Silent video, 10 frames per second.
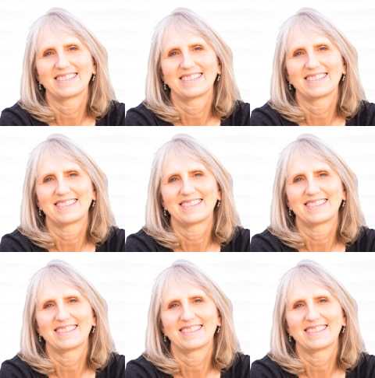
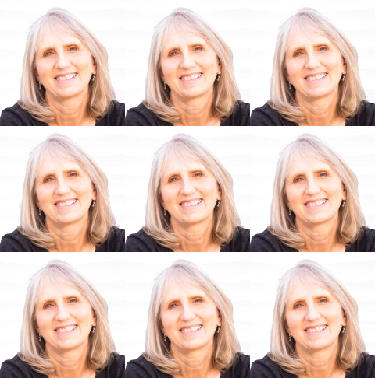
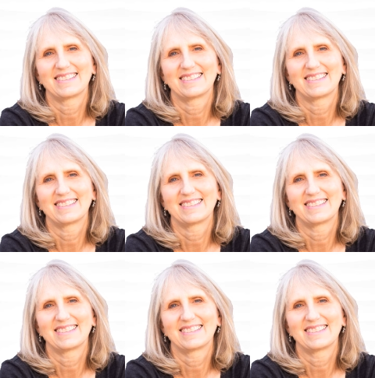
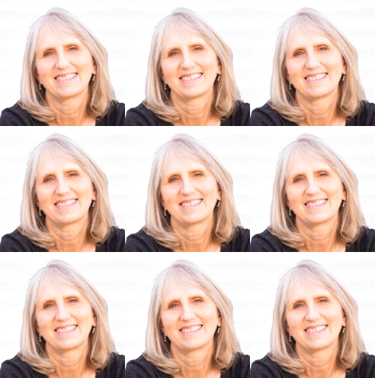
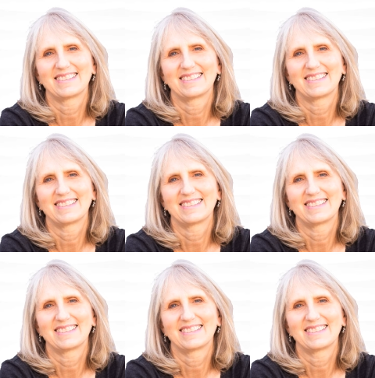
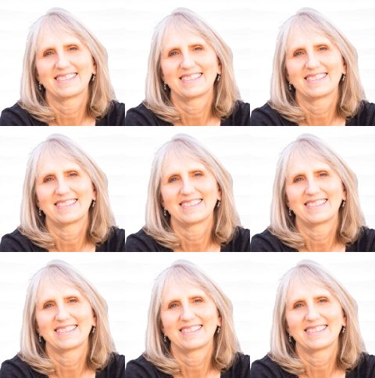
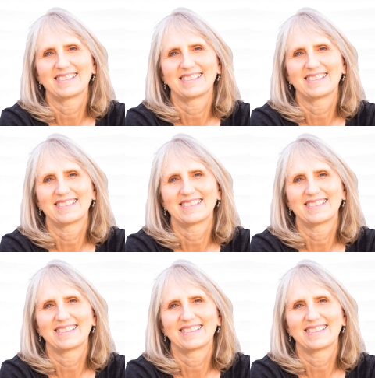
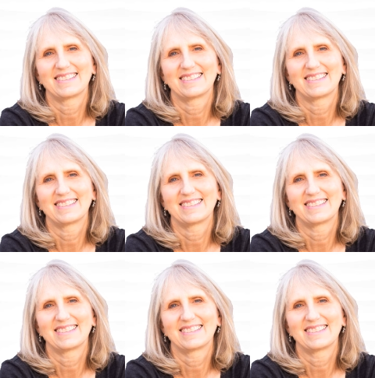This is a still picture; no speech is visible.